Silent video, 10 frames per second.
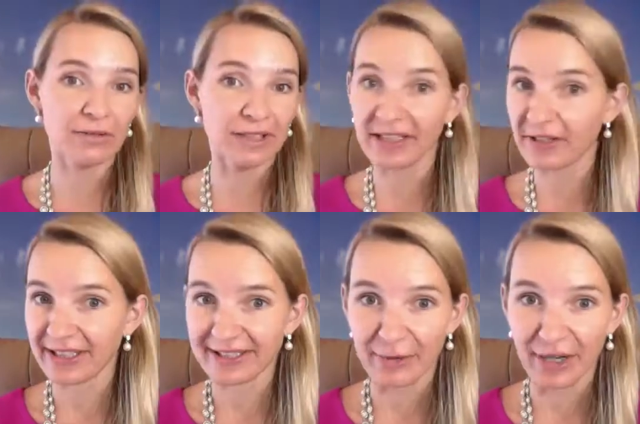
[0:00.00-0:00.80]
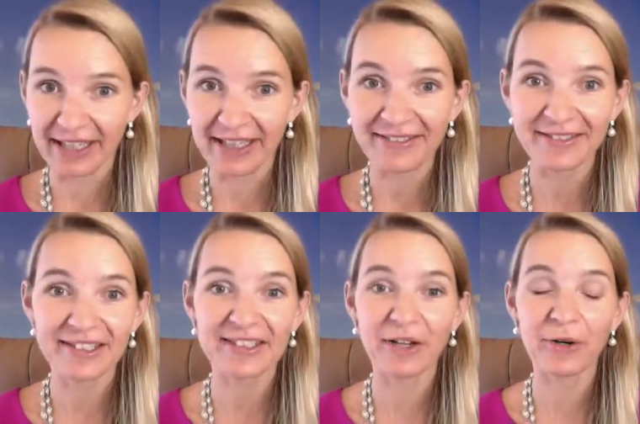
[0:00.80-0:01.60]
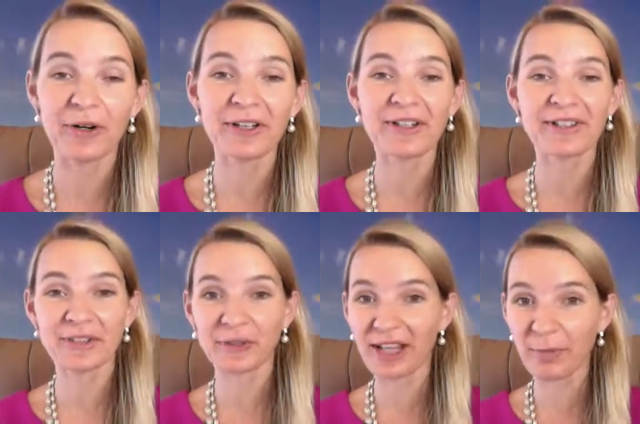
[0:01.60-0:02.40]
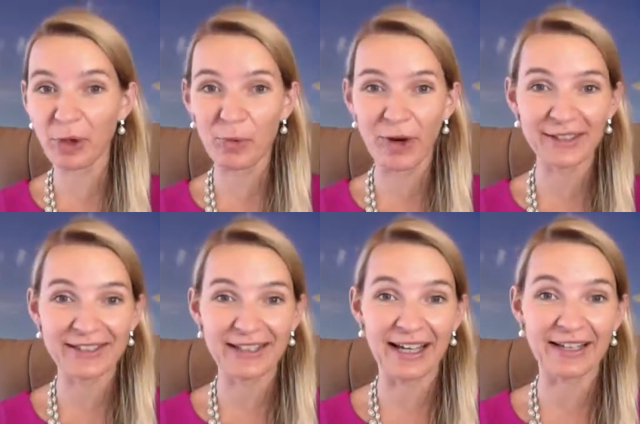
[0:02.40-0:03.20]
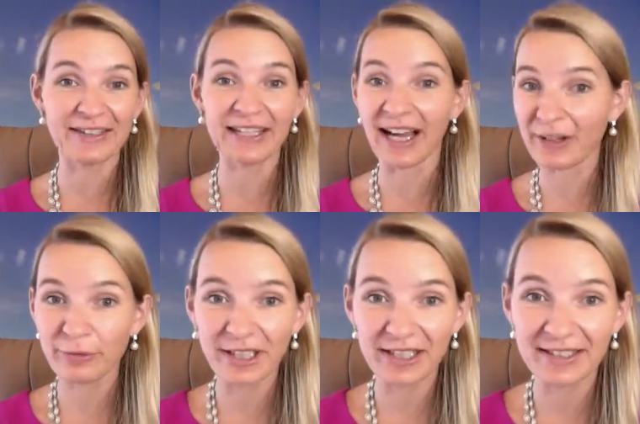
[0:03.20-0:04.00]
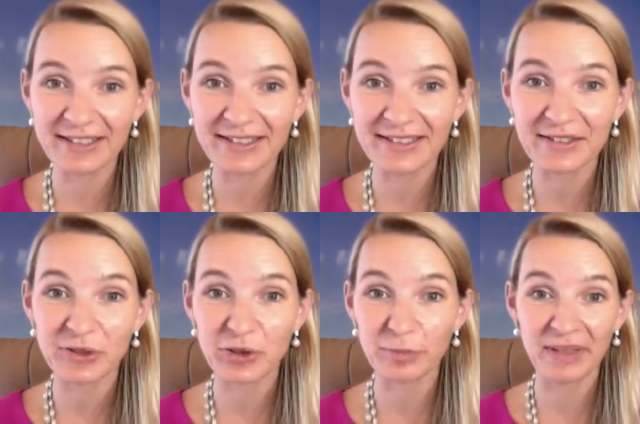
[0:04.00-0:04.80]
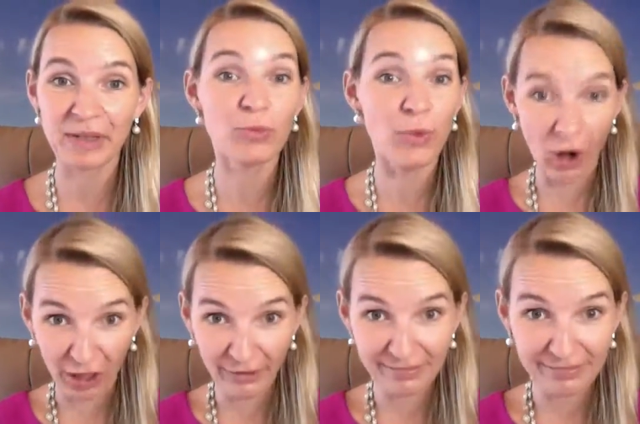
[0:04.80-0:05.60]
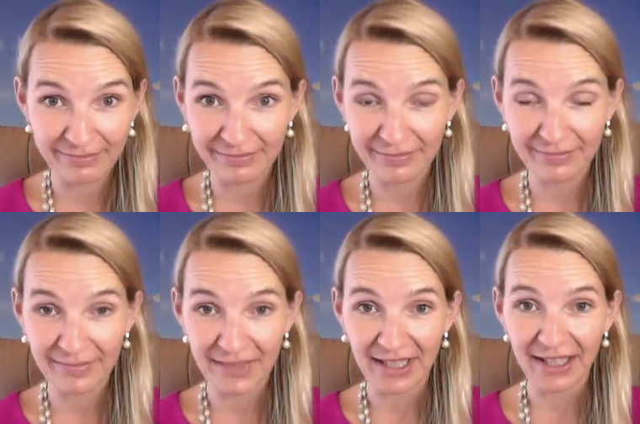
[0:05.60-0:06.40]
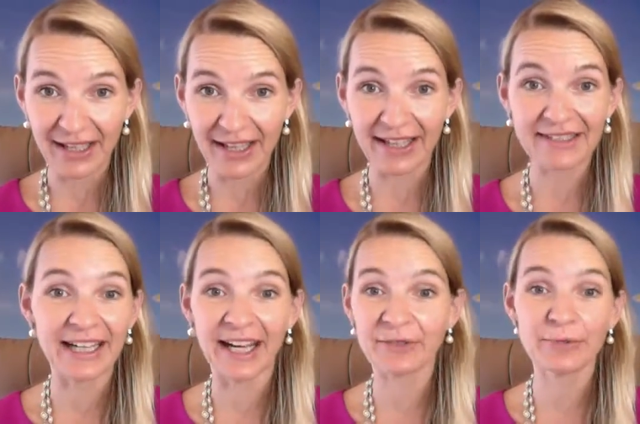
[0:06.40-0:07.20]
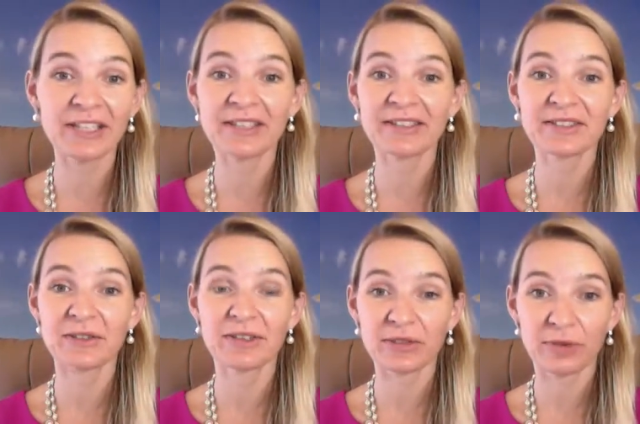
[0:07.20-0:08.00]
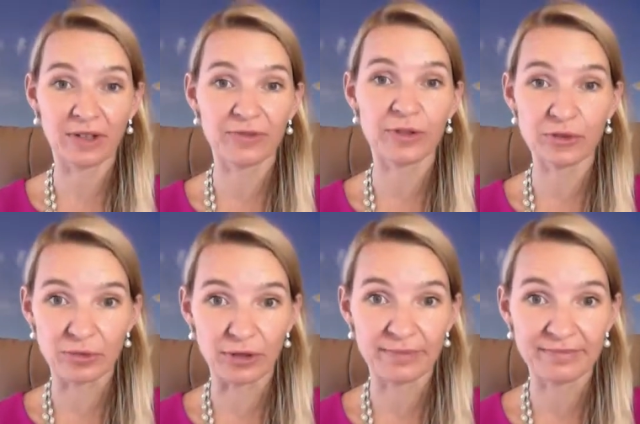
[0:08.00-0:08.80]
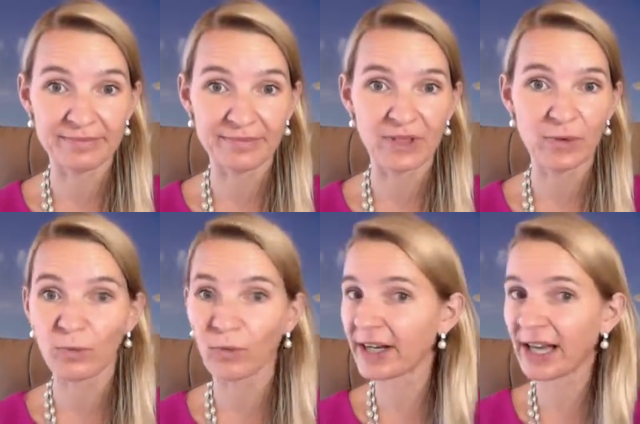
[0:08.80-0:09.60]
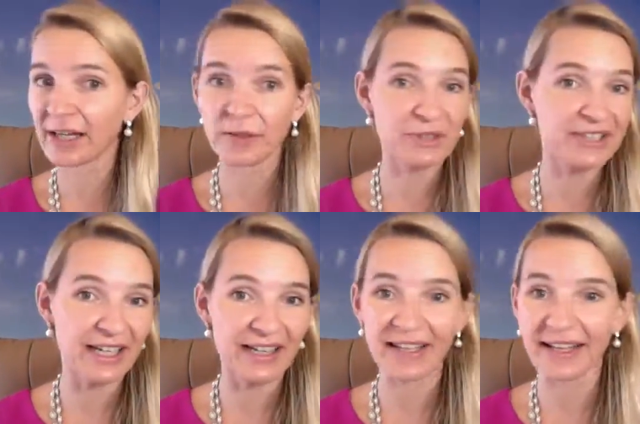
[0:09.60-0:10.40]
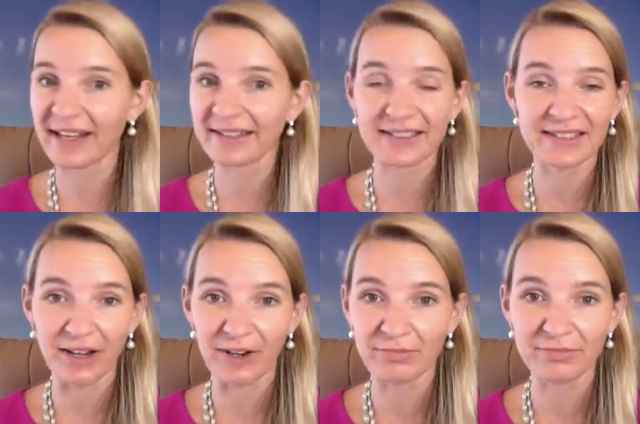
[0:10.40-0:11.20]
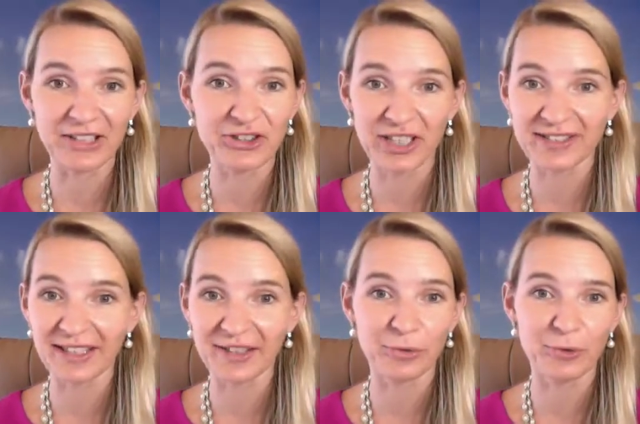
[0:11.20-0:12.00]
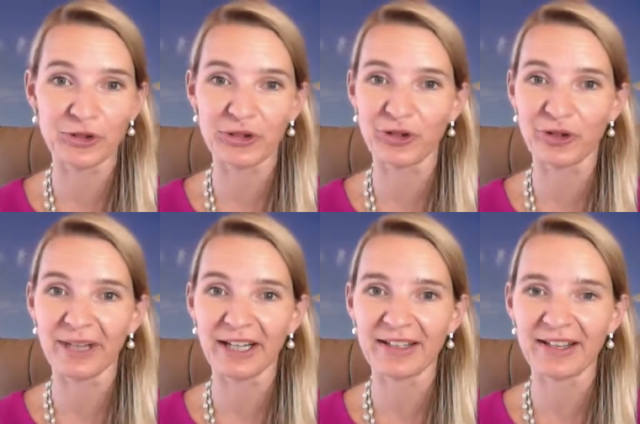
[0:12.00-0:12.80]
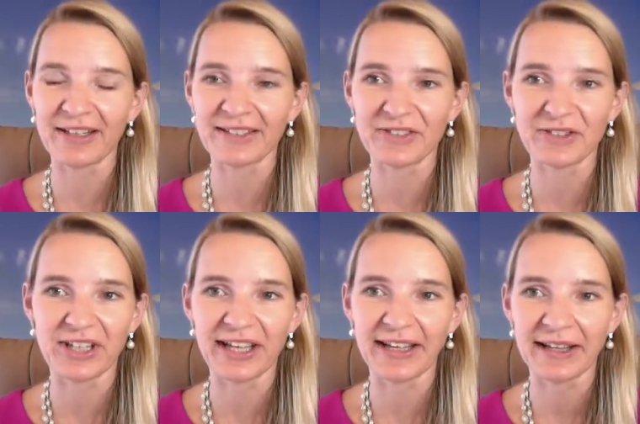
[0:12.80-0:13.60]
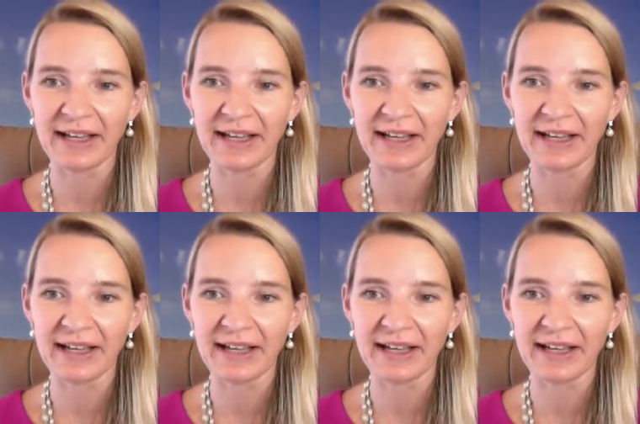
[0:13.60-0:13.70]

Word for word: here it is. Ready? So, so number one is like the unwillingness to be wrong and the unwillingness to let go of control. one hundred percent hands down. I just had a group coaching call with my clients yesterday